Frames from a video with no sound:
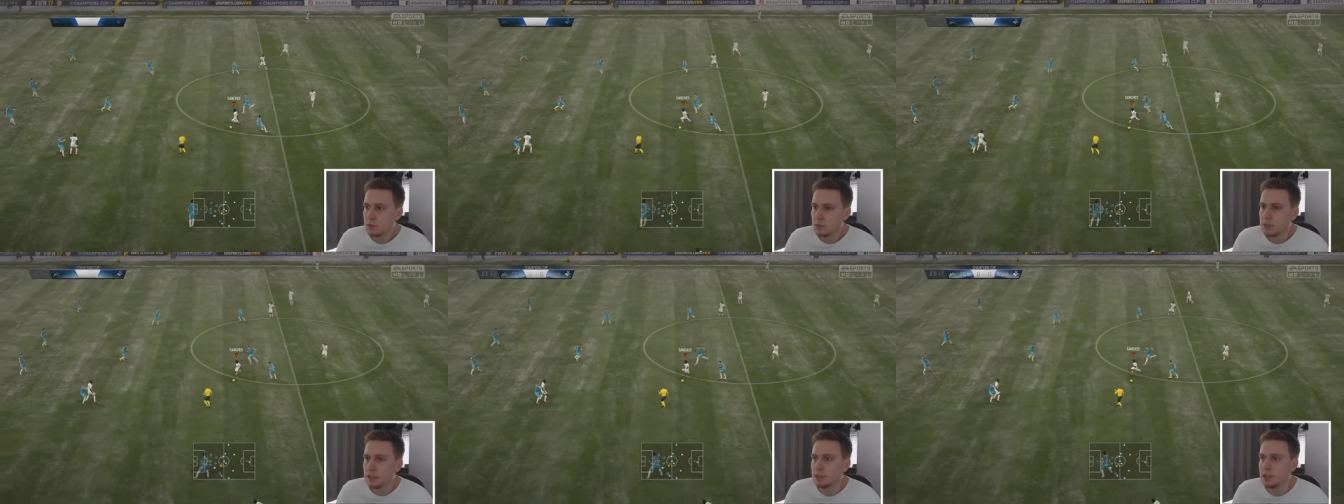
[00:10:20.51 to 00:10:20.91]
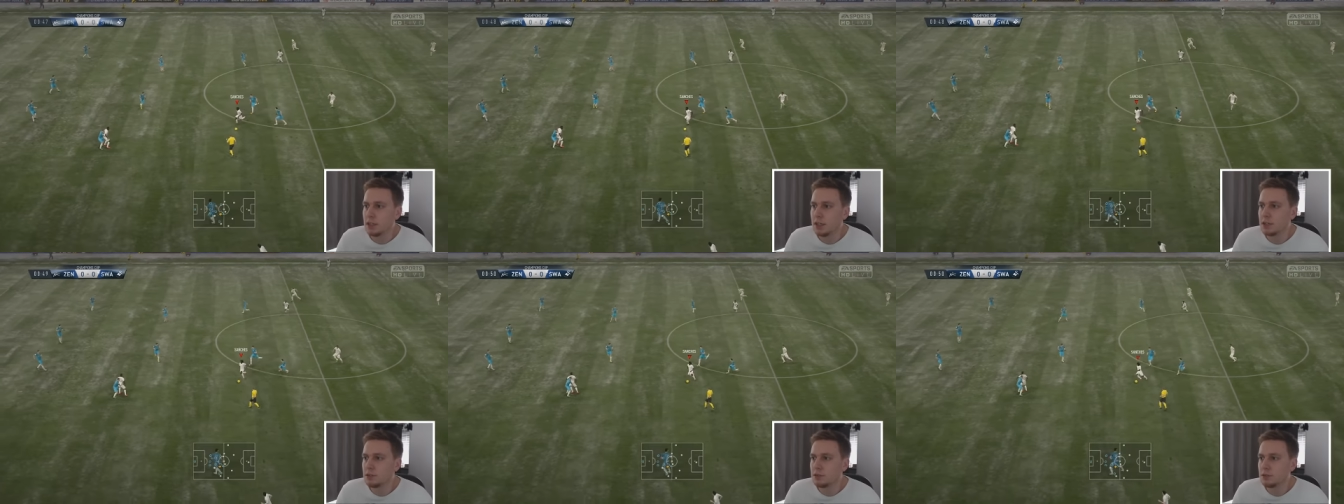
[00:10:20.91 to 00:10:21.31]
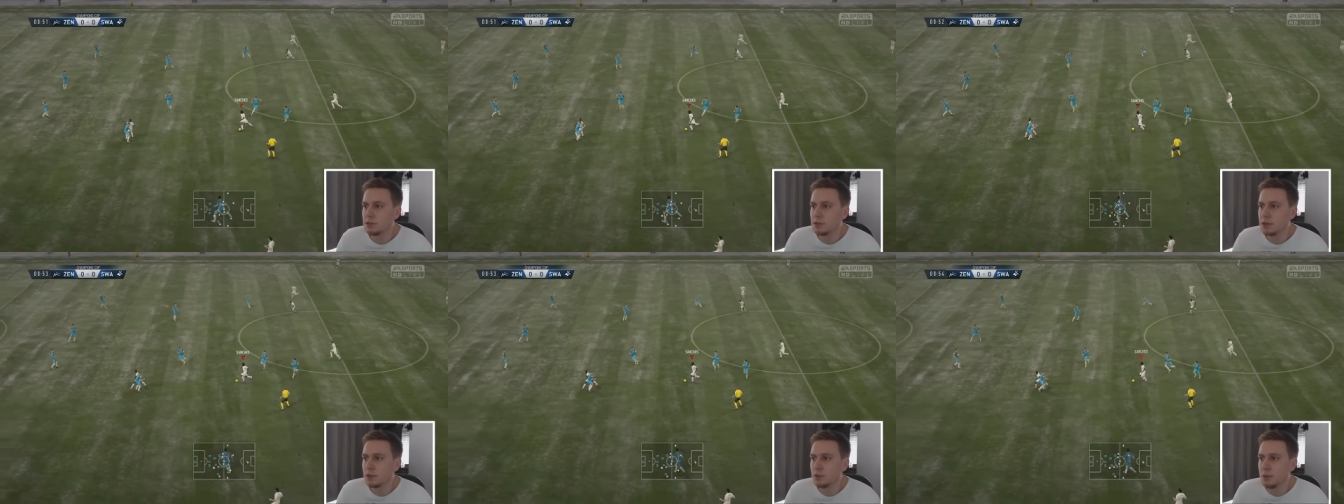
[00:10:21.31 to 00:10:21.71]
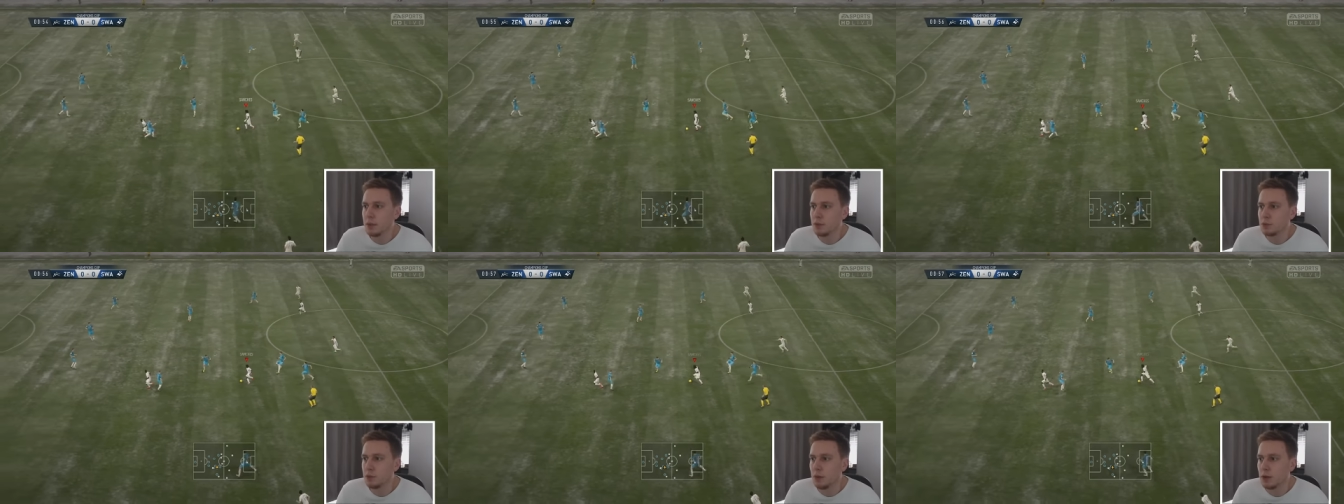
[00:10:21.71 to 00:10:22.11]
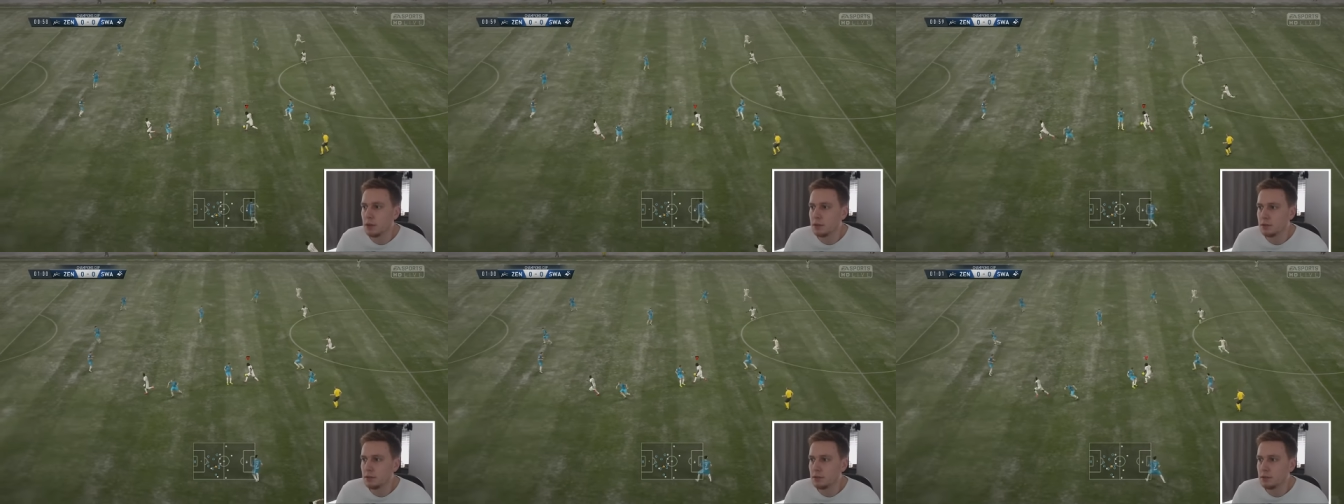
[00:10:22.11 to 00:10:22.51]
Sanchez skips past
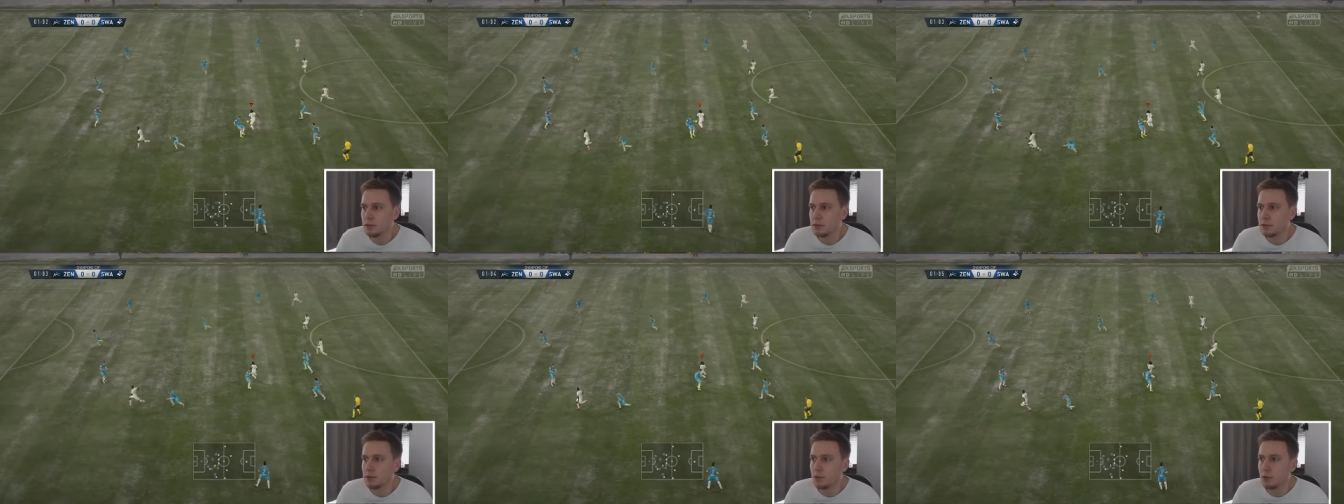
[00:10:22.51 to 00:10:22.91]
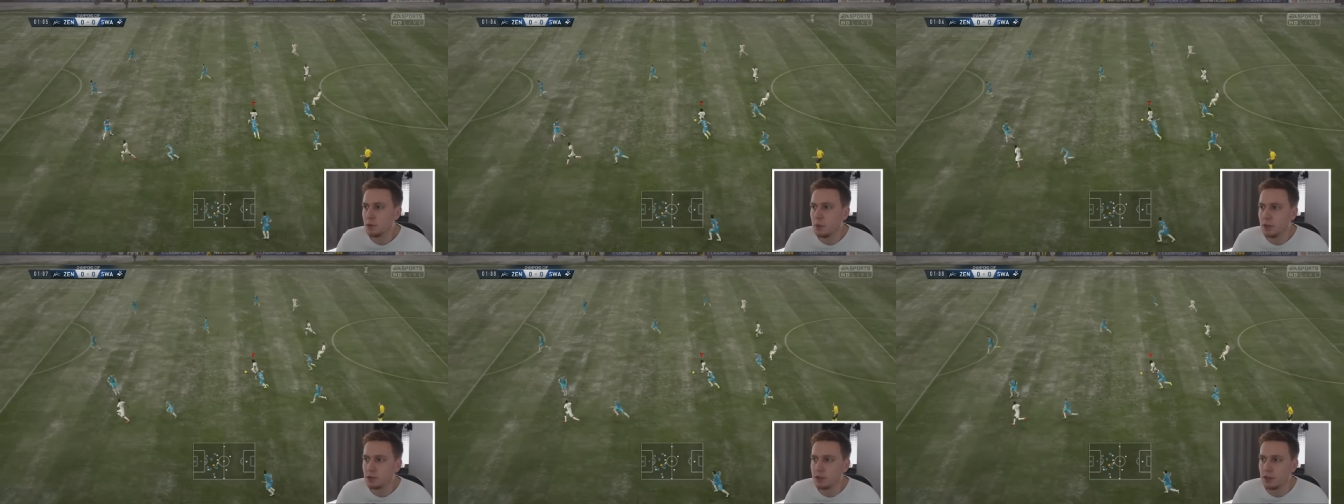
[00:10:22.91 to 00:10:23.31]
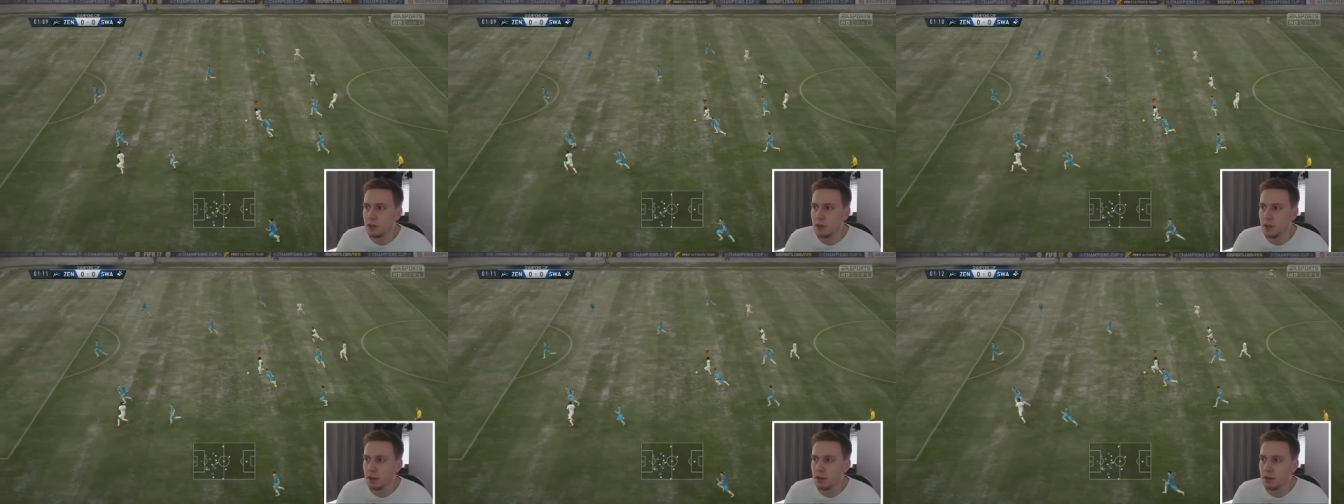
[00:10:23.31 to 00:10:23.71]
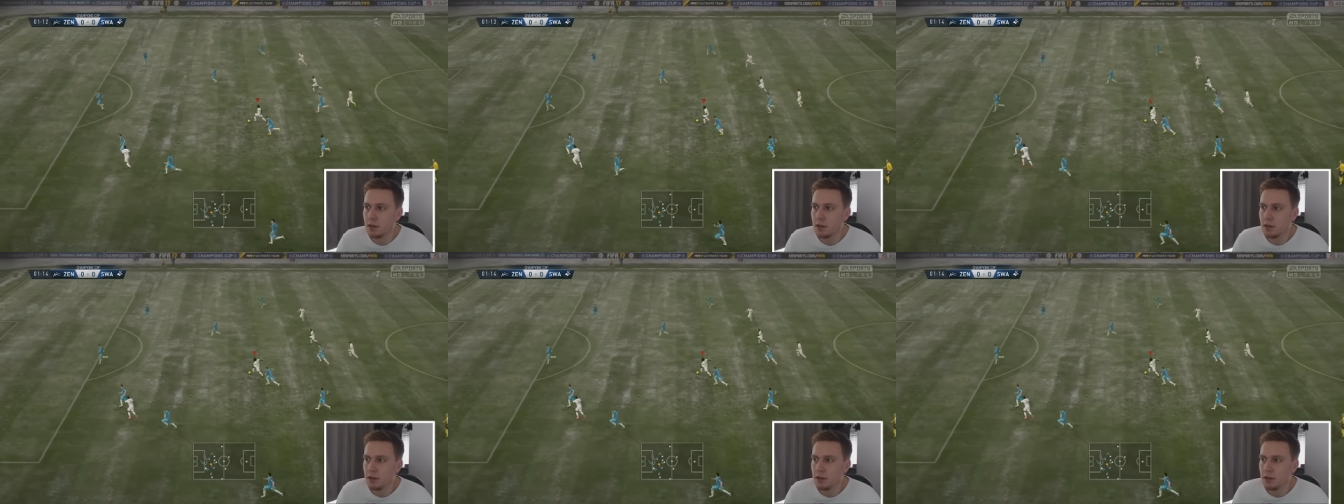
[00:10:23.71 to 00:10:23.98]
one. Skips past another.